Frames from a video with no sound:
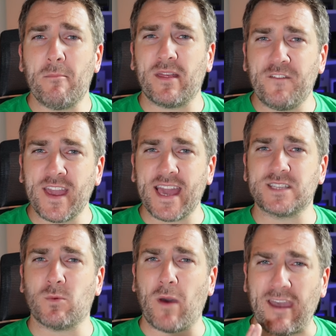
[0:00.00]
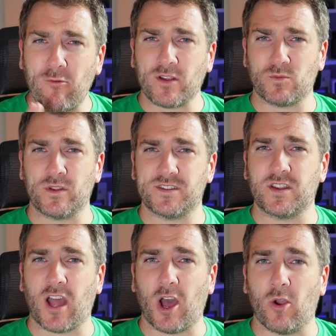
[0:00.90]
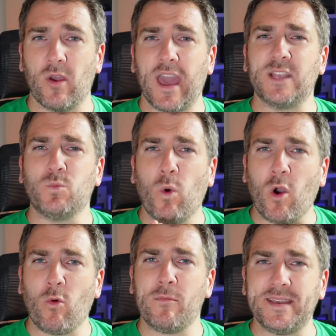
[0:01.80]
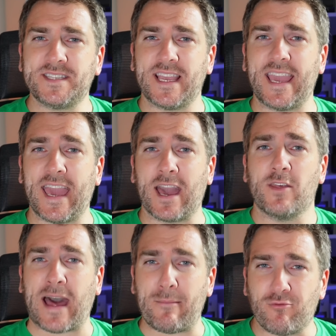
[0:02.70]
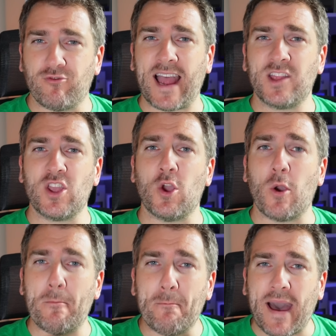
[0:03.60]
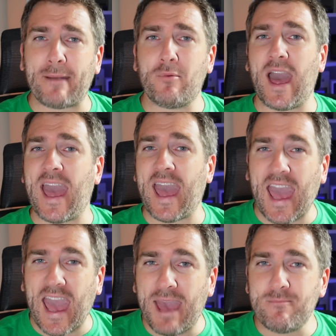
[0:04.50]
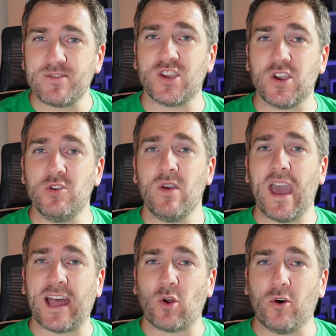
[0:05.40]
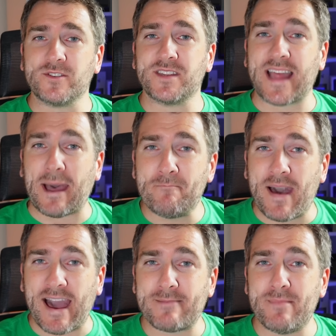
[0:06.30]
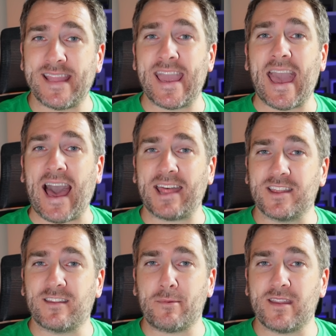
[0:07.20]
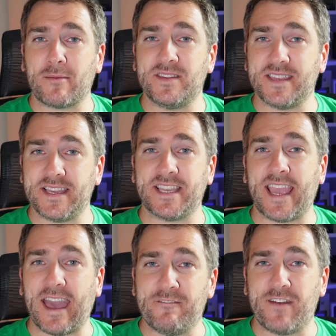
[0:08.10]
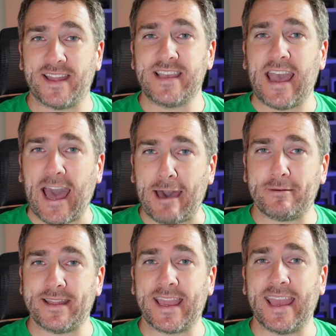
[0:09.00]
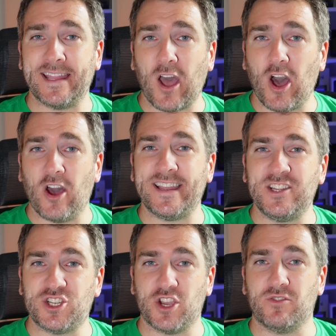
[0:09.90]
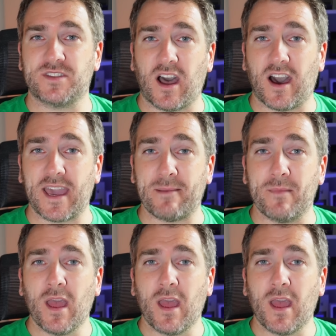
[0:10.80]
But the thing is, what everyone wants to know is will we be seeing that brand new MacBook Air M2 and also that Mac Mini at the WWDC event happening in early June time?